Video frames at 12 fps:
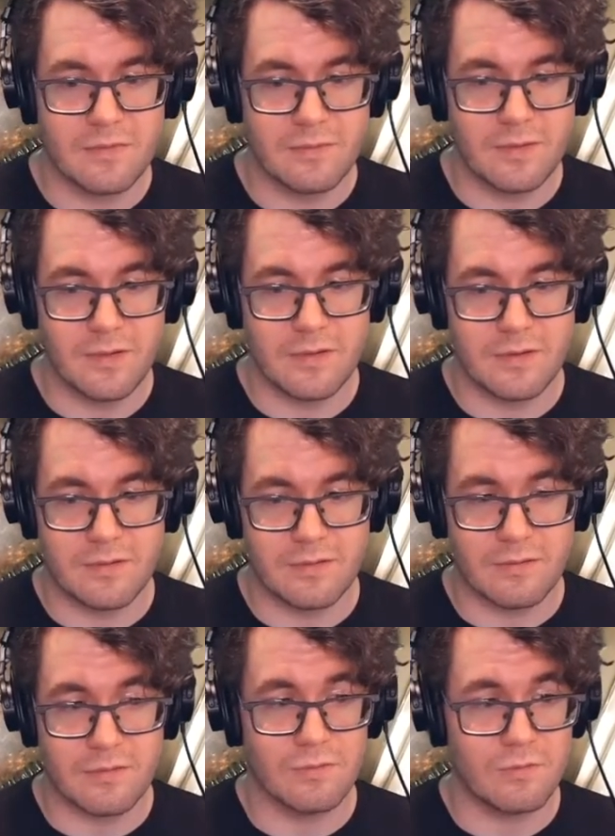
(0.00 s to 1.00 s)

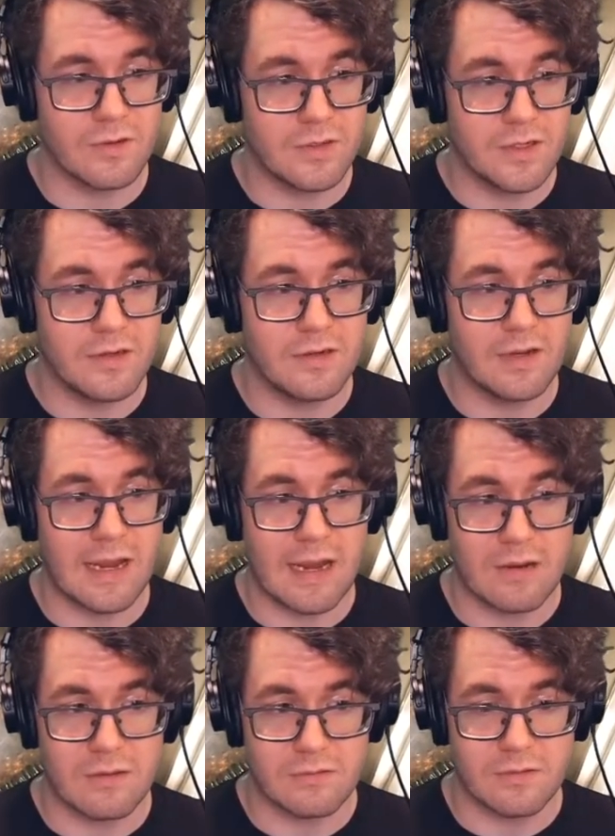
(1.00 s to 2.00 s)
was running
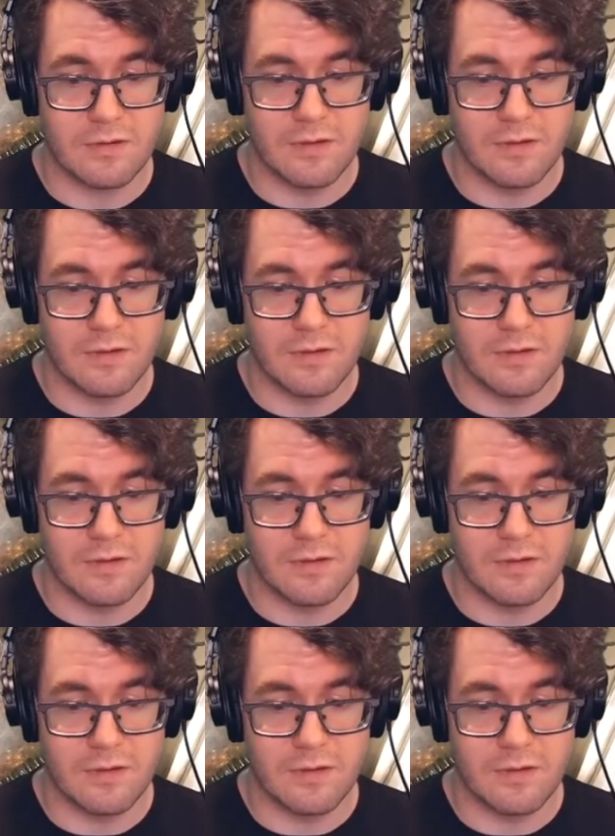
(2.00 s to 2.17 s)
out.